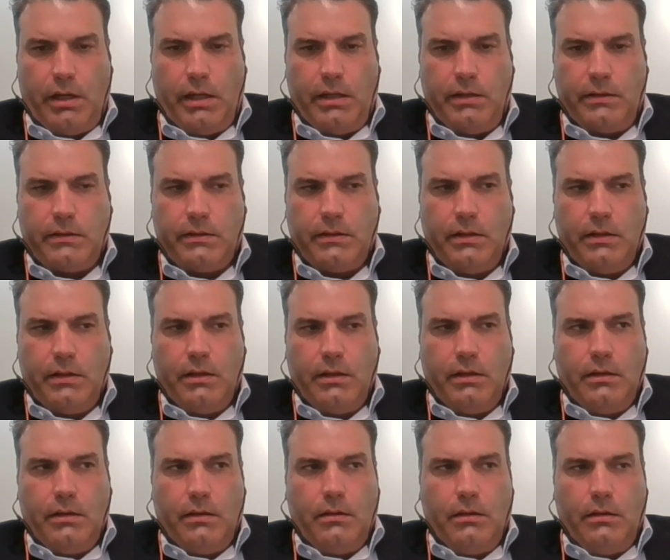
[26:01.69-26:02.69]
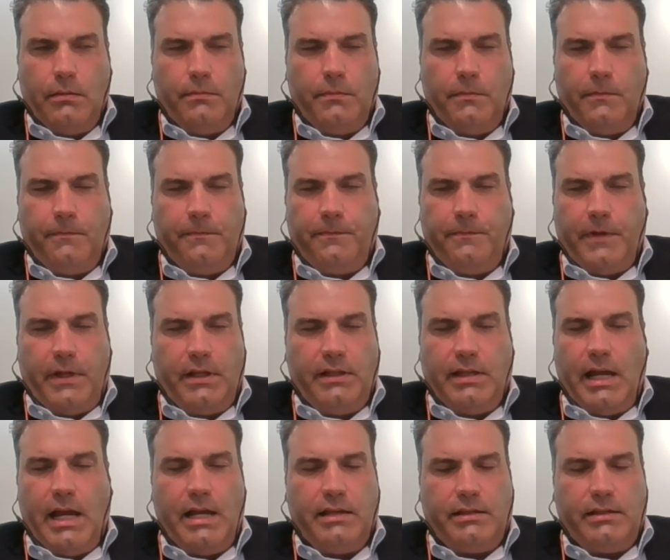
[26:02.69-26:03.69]
markets
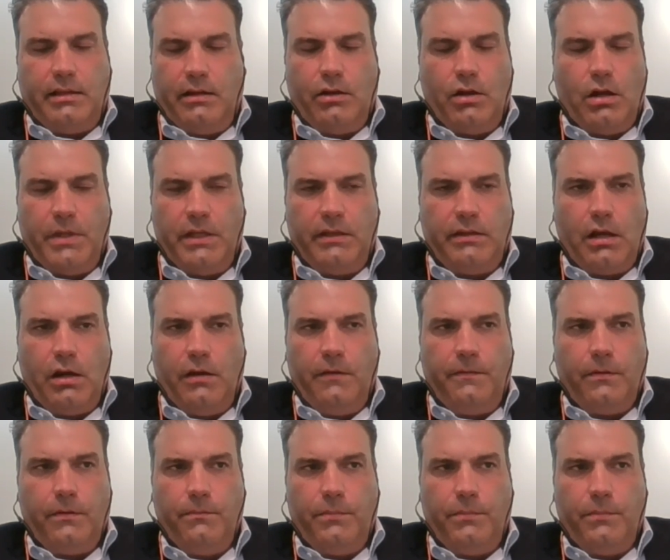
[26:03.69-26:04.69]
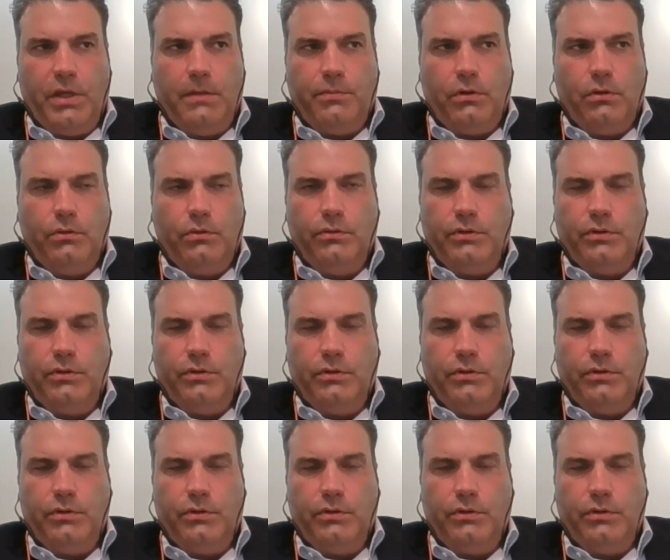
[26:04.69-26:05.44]
fantastic commentary from people who